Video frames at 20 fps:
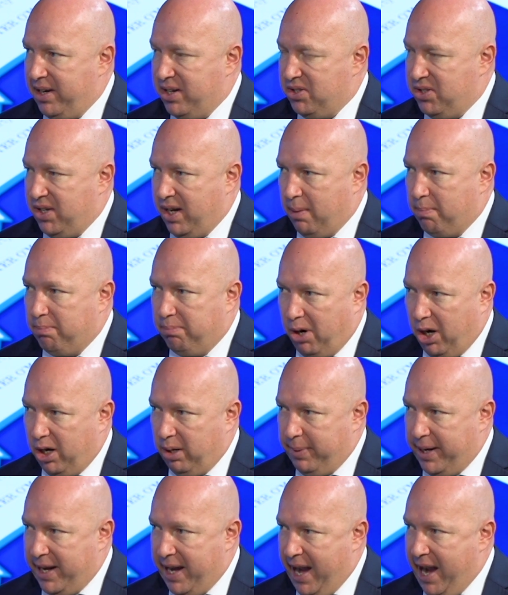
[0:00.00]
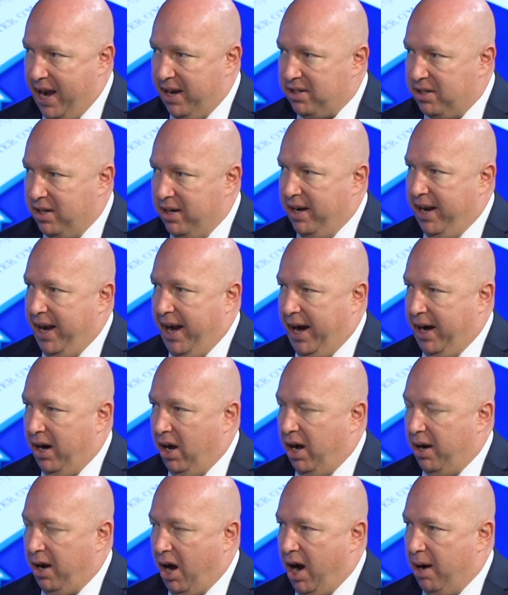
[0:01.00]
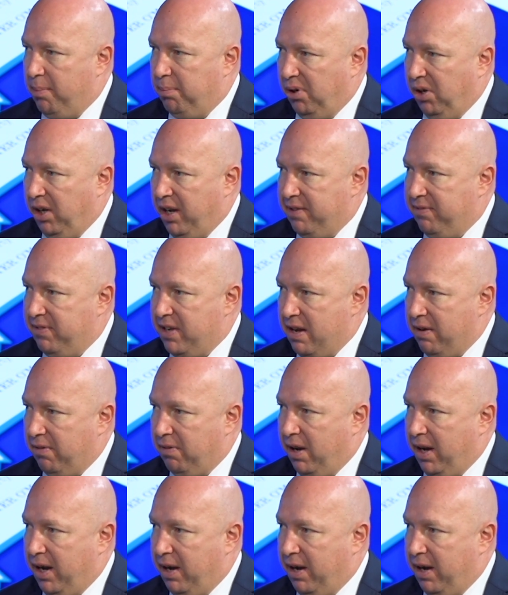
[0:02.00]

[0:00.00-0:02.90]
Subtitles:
to see a bottoming out. And I believe the